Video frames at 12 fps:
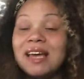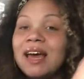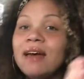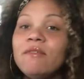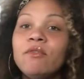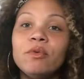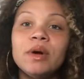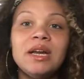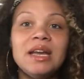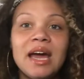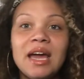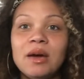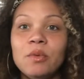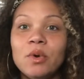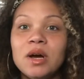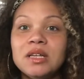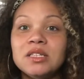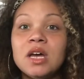Every day it
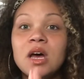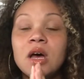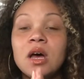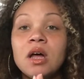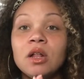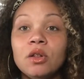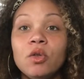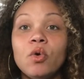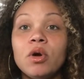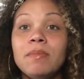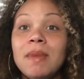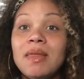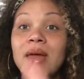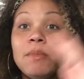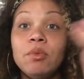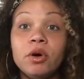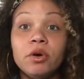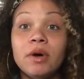was, Lord, may they
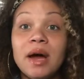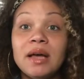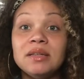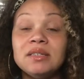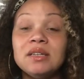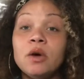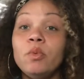progress.